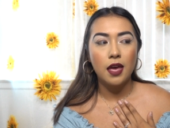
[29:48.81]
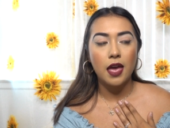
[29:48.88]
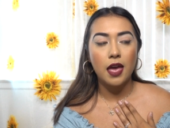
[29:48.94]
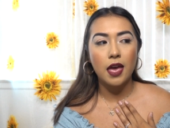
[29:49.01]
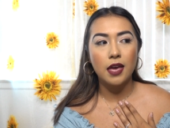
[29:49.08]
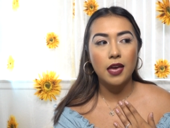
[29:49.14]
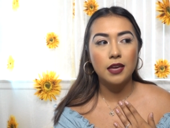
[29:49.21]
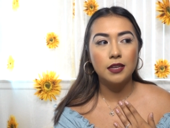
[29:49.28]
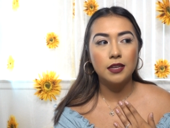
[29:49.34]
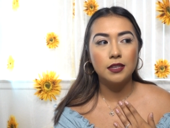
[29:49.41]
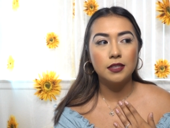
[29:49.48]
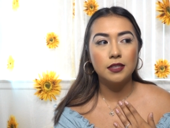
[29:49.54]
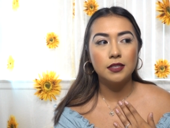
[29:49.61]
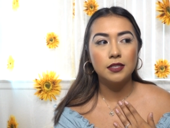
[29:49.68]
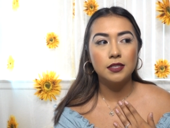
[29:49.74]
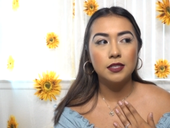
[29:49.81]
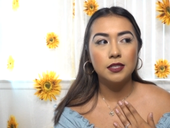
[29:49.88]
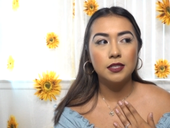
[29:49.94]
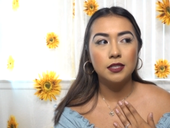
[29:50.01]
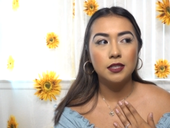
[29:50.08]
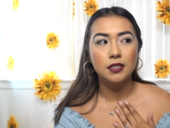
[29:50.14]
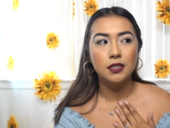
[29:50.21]
and
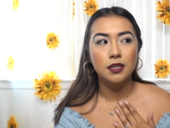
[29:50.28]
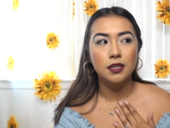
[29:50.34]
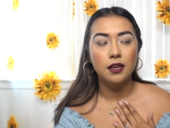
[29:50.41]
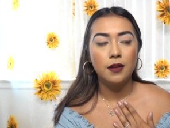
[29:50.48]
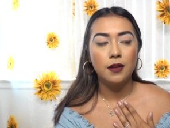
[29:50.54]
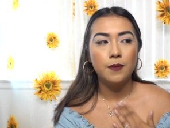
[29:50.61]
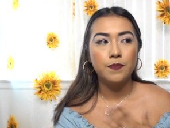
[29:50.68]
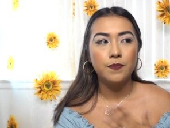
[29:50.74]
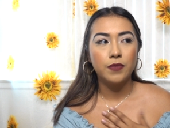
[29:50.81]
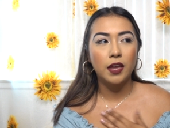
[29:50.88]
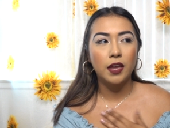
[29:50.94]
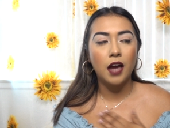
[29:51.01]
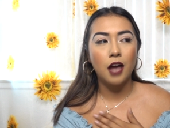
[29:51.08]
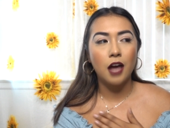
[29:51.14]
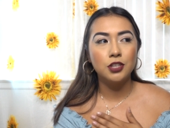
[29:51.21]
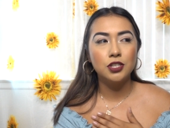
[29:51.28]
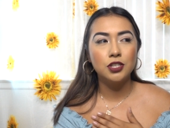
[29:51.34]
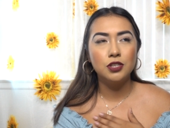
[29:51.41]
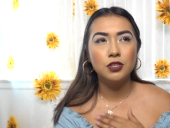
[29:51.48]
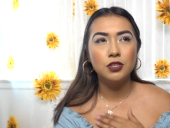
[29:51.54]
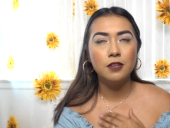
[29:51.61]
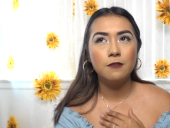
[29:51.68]
like I just
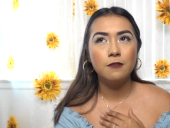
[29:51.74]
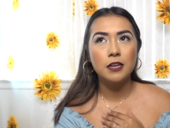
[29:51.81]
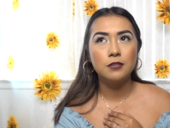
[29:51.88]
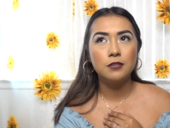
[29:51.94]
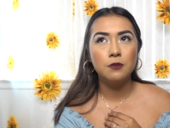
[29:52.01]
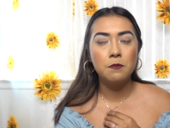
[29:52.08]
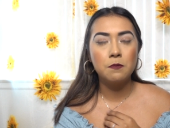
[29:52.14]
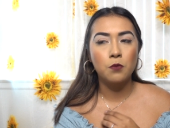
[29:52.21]
use a, it's from